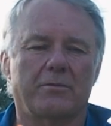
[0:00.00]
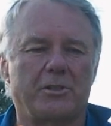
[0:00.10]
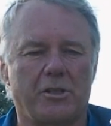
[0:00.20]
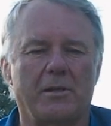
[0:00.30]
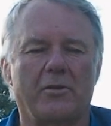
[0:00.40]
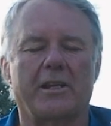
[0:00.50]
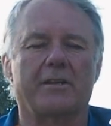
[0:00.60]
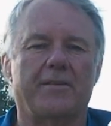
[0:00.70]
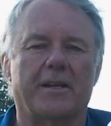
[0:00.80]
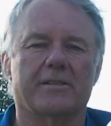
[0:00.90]
We should be looking at
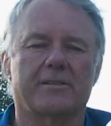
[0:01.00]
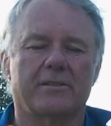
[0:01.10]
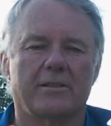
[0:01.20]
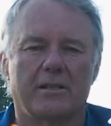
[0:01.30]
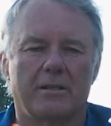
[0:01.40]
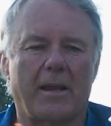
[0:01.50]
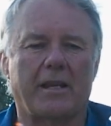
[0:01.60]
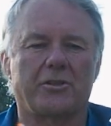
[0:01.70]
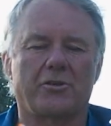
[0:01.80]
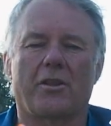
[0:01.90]
the figures,
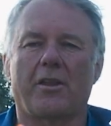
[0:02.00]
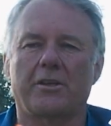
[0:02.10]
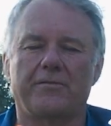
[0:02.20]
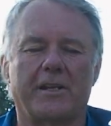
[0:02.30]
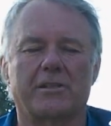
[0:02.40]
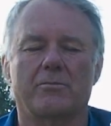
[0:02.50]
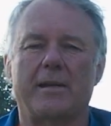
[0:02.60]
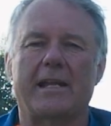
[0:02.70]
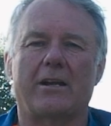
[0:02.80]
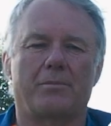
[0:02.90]
making sure that those figures will
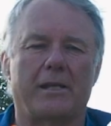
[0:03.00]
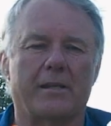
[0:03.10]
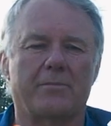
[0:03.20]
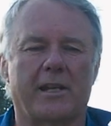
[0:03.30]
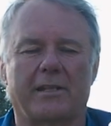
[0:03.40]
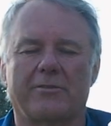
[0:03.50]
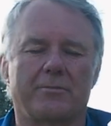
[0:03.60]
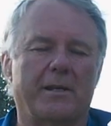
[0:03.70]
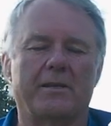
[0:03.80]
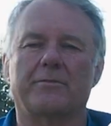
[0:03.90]
meet our breeding objectives,
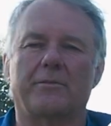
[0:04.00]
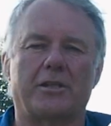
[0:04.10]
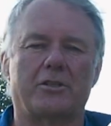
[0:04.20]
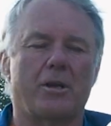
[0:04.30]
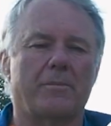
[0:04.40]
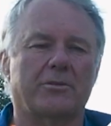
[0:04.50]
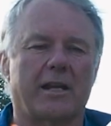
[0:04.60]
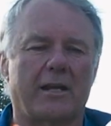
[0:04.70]
be it a terminal